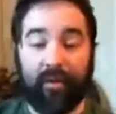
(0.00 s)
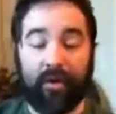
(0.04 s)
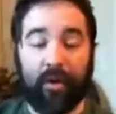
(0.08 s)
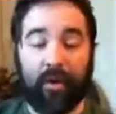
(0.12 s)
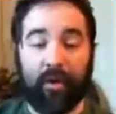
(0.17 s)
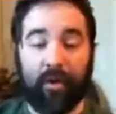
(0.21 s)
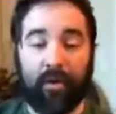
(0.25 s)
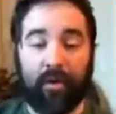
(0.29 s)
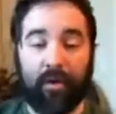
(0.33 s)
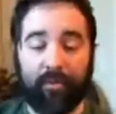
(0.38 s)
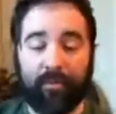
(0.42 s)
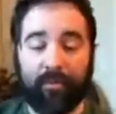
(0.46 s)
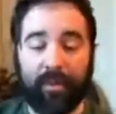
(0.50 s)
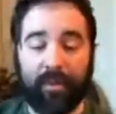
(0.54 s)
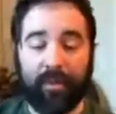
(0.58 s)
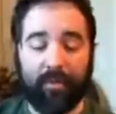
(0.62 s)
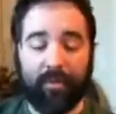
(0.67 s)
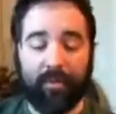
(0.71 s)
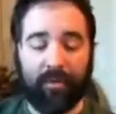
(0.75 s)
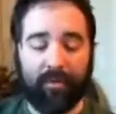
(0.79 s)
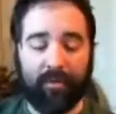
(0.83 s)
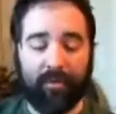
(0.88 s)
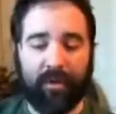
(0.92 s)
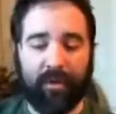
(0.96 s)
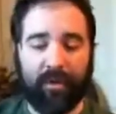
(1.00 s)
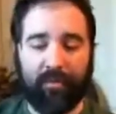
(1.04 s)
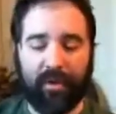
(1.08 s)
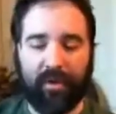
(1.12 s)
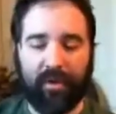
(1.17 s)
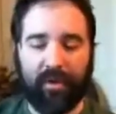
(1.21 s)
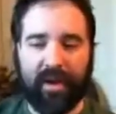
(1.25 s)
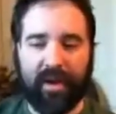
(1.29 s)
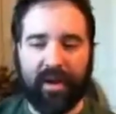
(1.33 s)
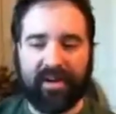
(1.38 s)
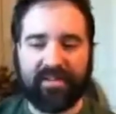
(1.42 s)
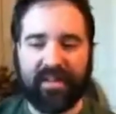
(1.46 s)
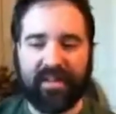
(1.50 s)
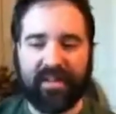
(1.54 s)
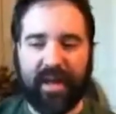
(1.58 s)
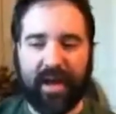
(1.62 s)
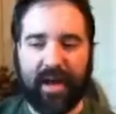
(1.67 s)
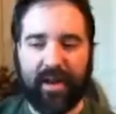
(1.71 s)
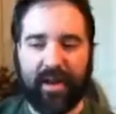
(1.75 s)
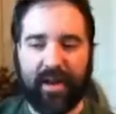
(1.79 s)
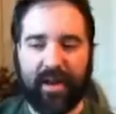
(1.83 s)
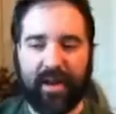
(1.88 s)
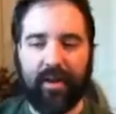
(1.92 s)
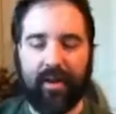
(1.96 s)
Um, there aren't
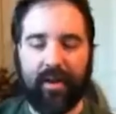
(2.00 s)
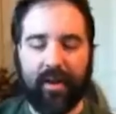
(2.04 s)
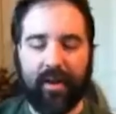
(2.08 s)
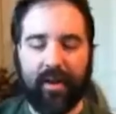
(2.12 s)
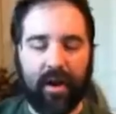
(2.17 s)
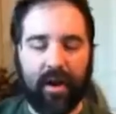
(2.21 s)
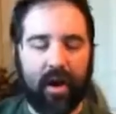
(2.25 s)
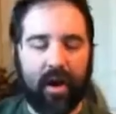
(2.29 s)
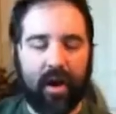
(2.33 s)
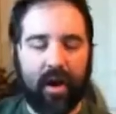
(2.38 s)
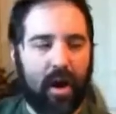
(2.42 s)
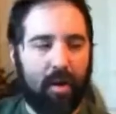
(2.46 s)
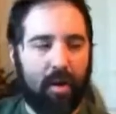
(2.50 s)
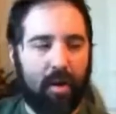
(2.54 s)
that many games